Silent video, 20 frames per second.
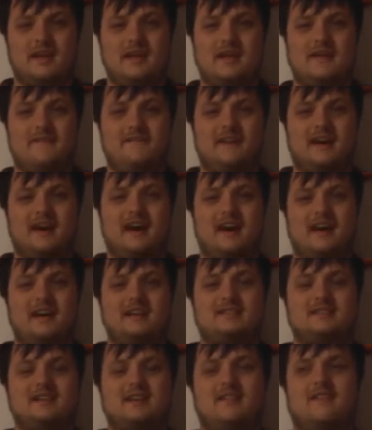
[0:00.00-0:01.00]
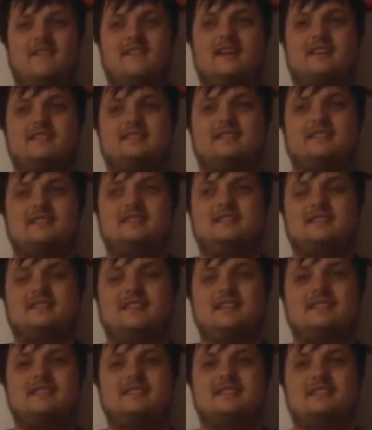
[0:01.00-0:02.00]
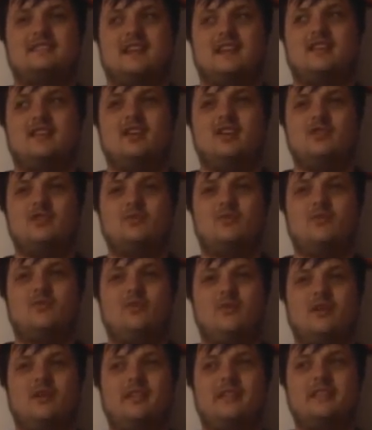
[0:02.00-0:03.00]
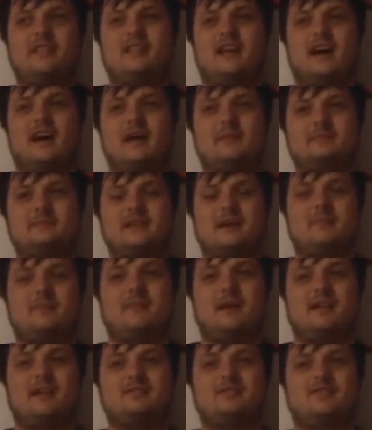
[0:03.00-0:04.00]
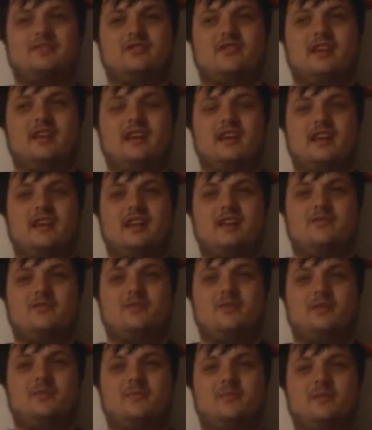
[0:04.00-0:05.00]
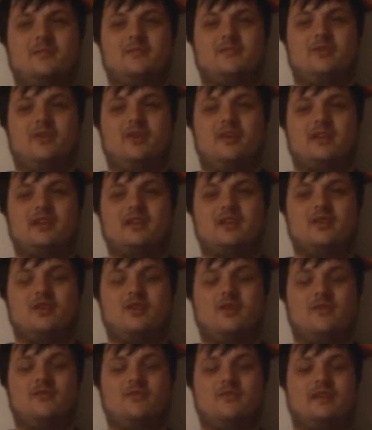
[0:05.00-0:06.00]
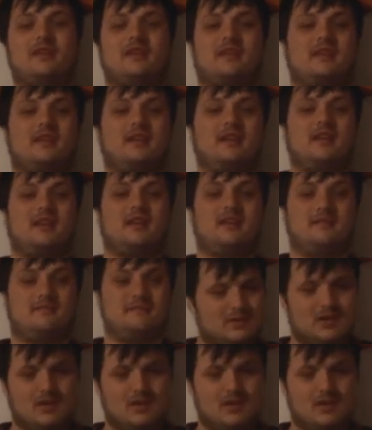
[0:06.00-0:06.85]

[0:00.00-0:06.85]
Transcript: If ice was resistant to all the types I mentioned, it would be fucking overkill.